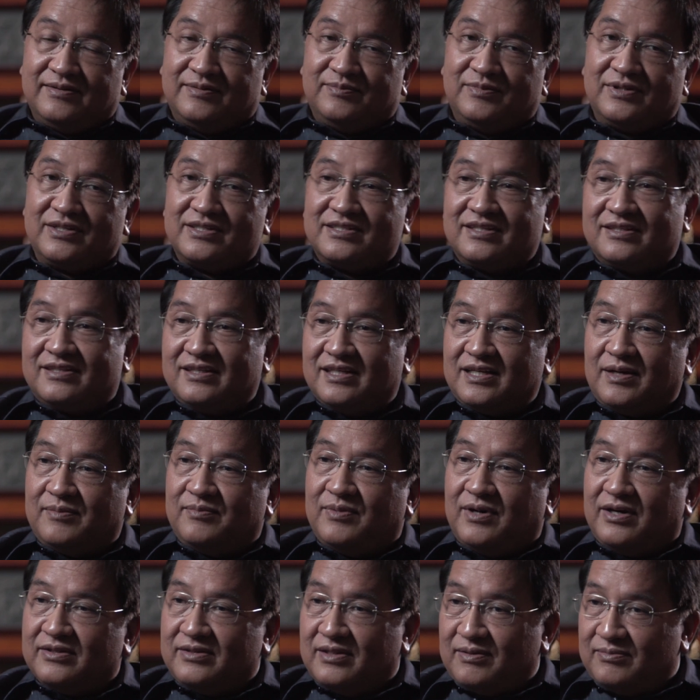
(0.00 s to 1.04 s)
Because the thing
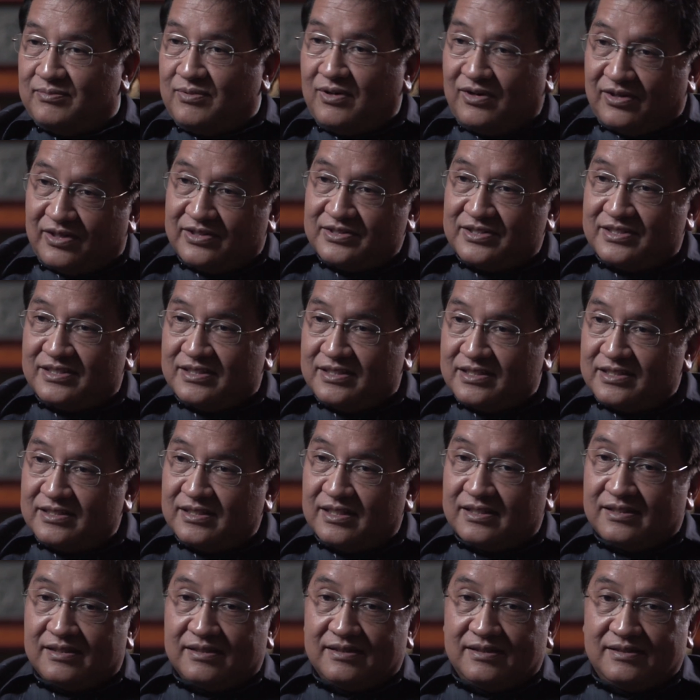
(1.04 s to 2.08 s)
about the boss is
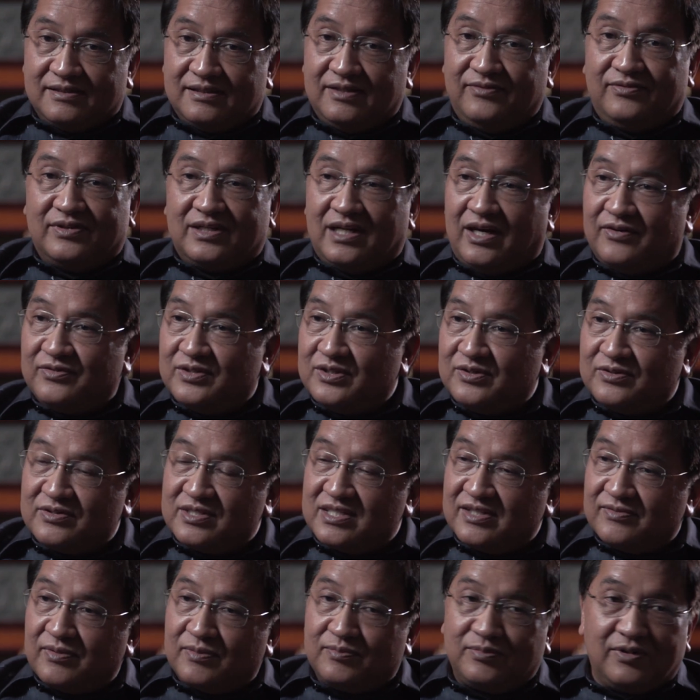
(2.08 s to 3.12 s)
that even after you
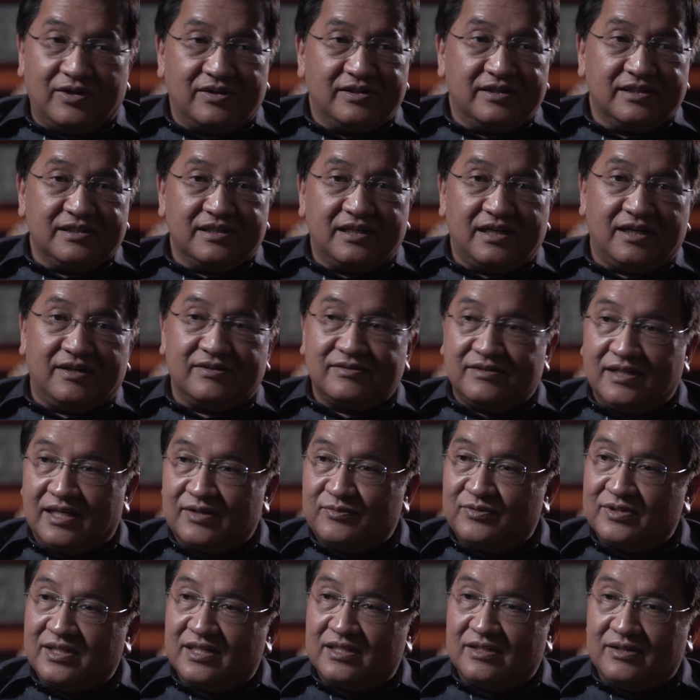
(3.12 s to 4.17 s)
receive a bawling out, like
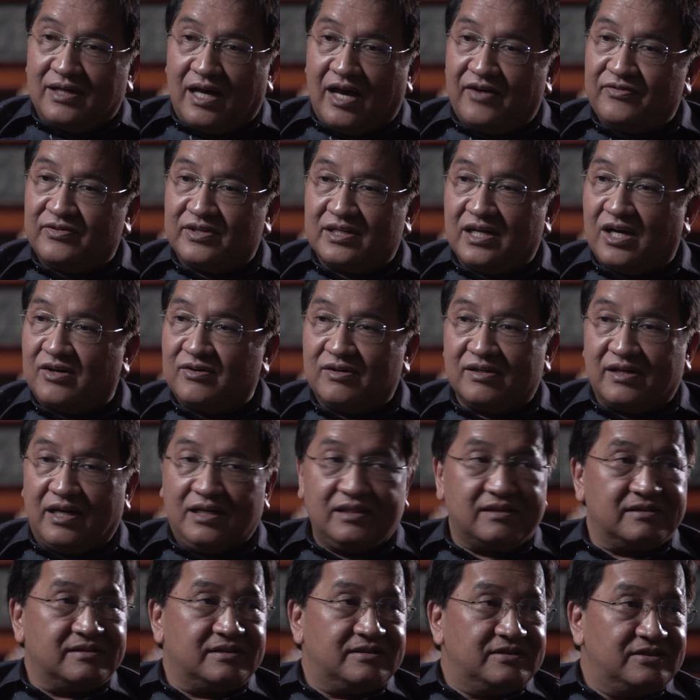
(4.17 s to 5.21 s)
within half an hour
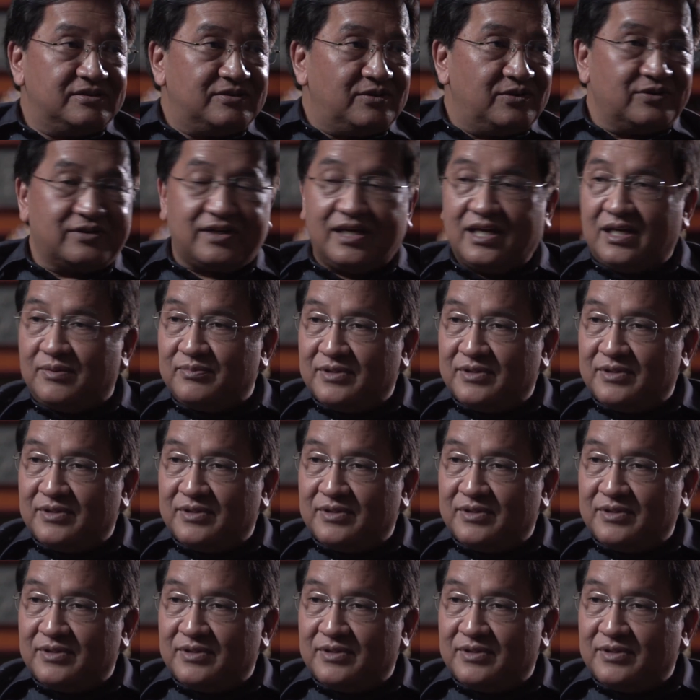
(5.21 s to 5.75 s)
later, you're okay.